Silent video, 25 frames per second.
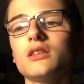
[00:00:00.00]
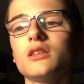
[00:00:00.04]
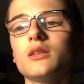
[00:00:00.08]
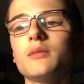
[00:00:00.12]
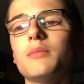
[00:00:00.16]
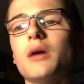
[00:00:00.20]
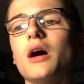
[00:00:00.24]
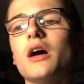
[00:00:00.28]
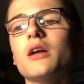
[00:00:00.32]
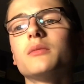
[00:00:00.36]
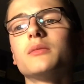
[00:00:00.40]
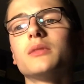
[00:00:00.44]
The
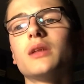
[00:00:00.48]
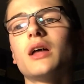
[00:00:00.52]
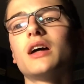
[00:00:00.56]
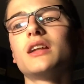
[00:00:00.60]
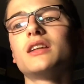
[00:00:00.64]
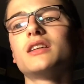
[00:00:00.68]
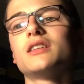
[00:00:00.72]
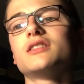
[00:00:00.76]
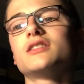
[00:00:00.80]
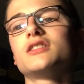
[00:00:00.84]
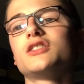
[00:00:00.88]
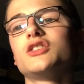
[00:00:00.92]
bottom
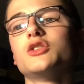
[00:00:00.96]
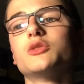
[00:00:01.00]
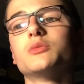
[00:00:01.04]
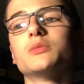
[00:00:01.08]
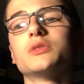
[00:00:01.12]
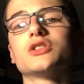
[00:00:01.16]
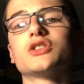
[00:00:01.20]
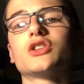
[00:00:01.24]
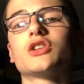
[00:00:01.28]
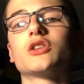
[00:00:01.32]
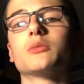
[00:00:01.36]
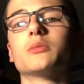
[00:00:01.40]
line is,
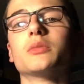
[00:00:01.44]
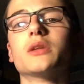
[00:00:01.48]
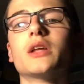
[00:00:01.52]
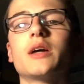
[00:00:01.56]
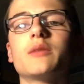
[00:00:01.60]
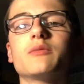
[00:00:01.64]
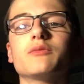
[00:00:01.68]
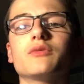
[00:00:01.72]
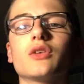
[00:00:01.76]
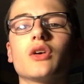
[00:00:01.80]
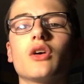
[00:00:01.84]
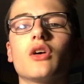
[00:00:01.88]
humans are to
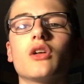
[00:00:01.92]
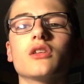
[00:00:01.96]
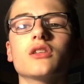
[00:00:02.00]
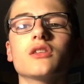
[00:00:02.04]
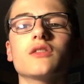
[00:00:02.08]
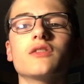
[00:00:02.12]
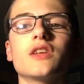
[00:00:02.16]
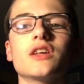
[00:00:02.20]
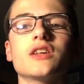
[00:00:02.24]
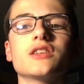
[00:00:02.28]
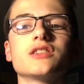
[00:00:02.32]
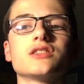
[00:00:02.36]
blame for all
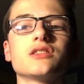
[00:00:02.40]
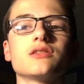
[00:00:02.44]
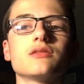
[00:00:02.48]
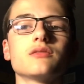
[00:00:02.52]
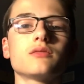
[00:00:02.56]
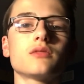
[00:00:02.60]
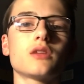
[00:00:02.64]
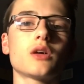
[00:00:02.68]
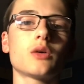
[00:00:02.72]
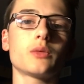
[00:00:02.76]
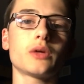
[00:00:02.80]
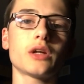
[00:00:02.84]
of this.
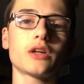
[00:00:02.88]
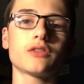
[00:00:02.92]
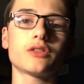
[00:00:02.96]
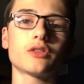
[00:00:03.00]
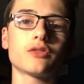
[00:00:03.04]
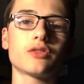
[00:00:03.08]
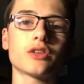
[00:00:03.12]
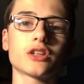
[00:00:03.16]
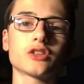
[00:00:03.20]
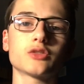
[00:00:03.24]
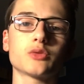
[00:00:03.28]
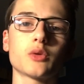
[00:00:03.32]
We have
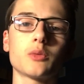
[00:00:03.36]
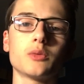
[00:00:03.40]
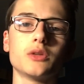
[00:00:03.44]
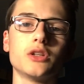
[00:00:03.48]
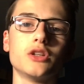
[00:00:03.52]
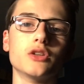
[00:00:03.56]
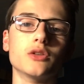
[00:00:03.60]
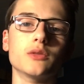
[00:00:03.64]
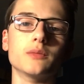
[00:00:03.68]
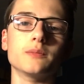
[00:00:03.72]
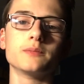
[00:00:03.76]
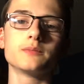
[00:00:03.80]
to fix what we
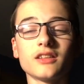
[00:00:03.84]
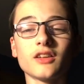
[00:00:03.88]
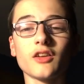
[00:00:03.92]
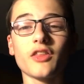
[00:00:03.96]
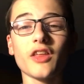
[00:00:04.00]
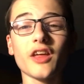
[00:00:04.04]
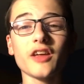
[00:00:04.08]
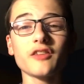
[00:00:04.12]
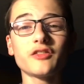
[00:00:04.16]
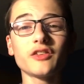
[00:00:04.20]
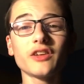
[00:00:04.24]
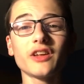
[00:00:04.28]
do. Now
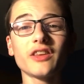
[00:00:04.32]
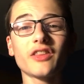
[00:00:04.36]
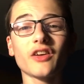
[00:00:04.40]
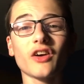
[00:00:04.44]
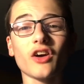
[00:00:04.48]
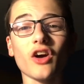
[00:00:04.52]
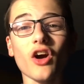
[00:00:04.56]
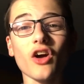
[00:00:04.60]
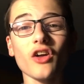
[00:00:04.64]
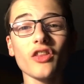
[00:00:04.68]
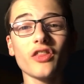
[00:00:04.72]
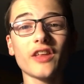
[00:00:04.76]
thankfully,
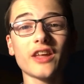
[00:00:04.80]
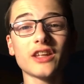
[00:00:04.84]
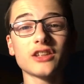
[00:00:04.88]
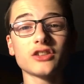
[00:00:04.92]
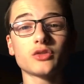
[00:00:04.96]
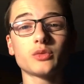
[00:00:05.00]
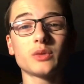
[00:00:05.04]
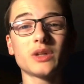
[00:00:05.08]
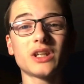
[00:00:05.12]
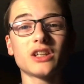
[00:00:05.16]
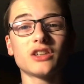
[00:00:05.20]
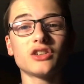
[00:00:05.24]
there are
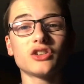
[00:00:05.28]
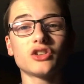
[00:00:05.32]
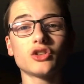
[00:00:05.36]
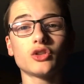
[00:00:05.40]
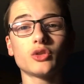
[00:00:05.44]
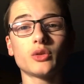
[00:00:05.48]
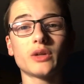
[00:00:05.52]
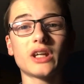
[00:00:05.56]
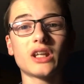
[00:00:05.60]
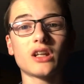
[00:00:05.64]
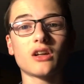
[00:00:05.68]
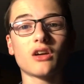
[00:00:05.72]
things we can
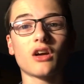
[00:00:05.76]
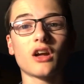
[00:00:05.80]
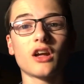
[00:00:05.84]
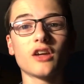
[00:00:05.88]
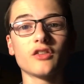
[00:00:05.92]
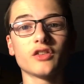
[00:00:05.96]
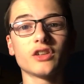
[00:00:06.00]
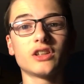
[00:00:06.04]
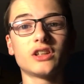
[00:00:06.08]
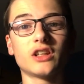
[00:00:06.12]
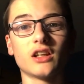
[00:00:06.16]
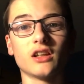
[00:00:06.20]
do in our
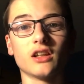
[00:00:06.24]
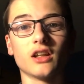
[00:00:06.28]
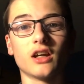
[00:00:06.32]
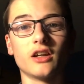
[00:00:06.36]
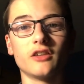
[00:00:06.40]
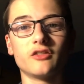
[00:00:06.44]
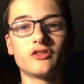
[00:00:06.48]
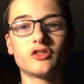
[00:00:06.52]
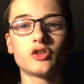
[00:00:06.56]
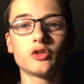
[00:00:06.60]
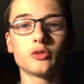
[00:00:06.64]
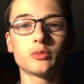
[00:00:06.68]
everyday
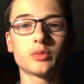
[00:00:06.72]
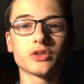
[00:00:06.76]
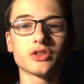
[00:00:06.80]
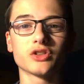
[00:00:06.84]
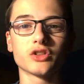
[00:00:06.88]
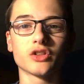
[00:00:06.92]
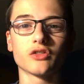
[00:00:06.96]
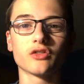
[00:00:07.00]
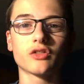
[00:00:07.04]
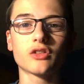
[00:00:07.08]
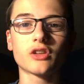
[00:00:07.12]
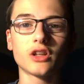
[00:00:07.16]
life to
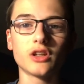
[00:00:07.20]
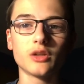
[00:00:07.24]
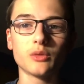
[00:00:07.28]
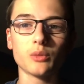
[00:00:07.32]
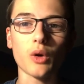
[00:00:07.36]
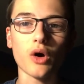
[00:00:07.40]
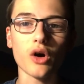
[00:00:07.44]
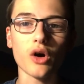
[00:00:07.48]
preserve clean